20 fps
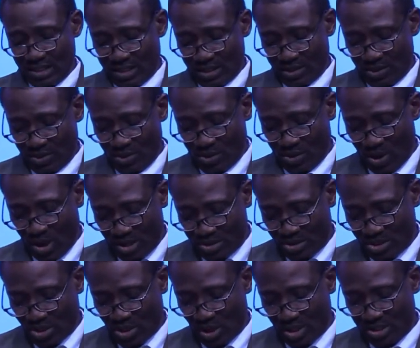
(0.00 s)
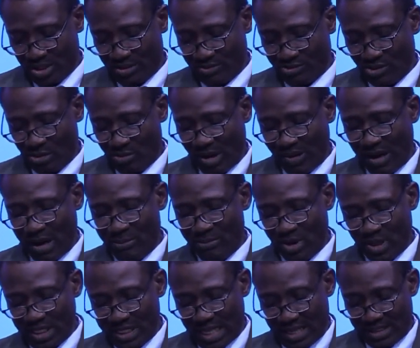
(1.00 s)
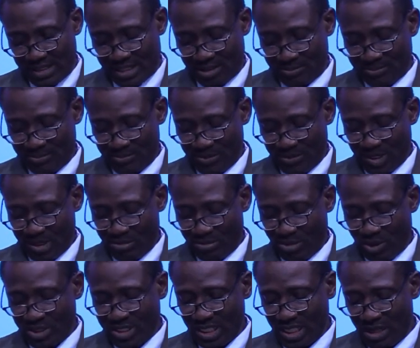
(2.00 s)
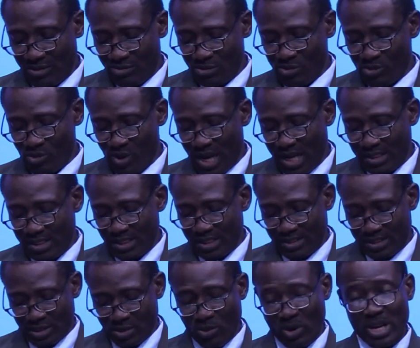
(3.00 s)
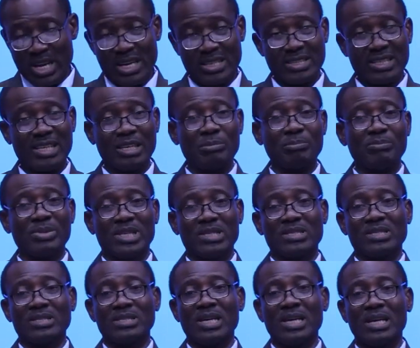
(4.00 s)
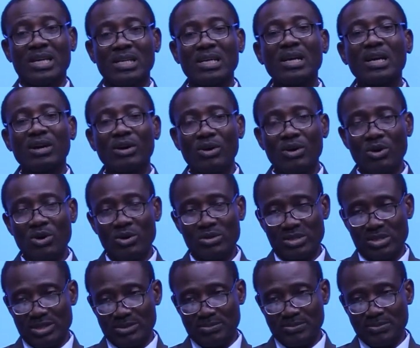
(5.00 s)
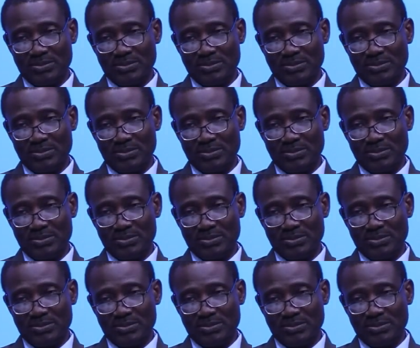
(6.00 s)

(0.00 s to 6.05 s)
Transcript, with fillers: not just from our abundance, but even when it requires a personal cost.